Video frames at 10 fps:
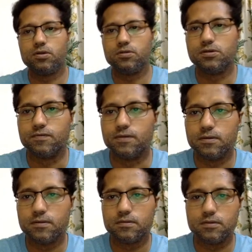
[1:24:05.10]
this one,
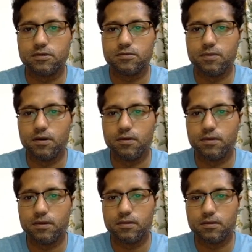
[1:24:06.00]
this is
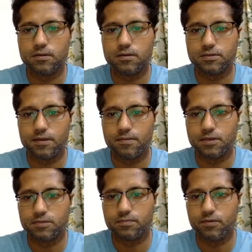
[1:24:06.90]
becoming the same
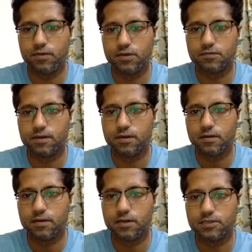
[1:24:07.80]
as the previous one.
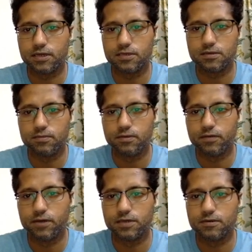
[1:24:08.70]
Let's take some
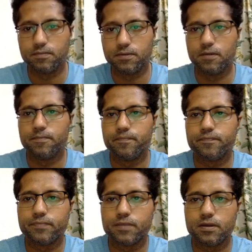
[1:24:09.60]
different example.
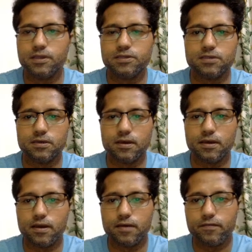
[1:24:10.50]
Let's say I
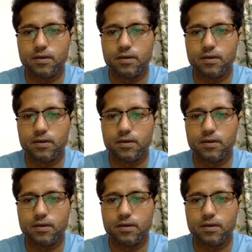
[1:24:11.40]
have